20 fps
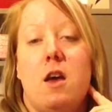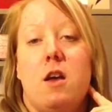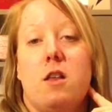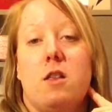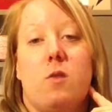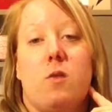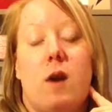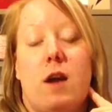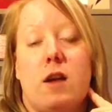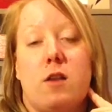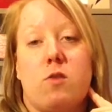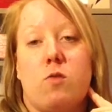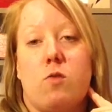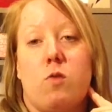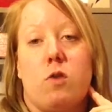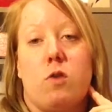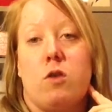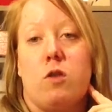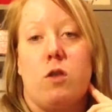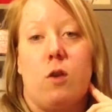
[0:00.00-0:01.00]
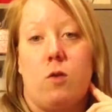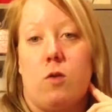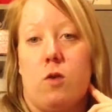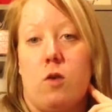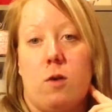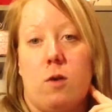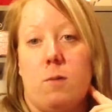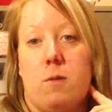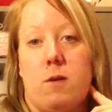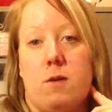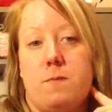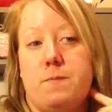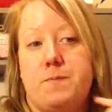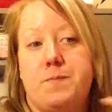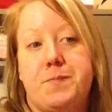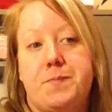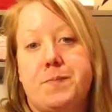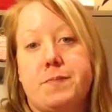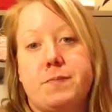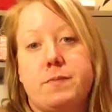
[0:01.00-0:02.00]
The rest were low normal.
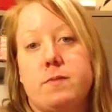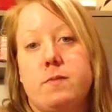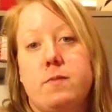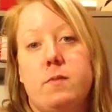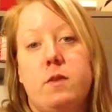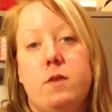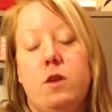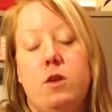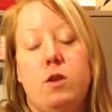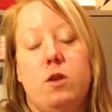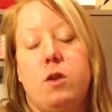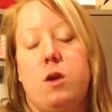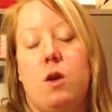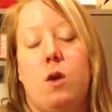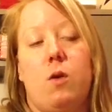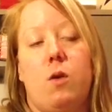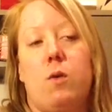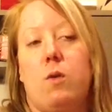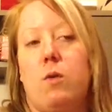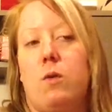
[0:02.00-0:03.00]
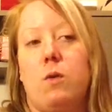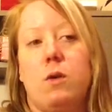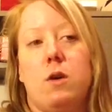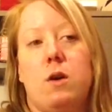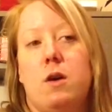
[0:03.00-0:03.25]
So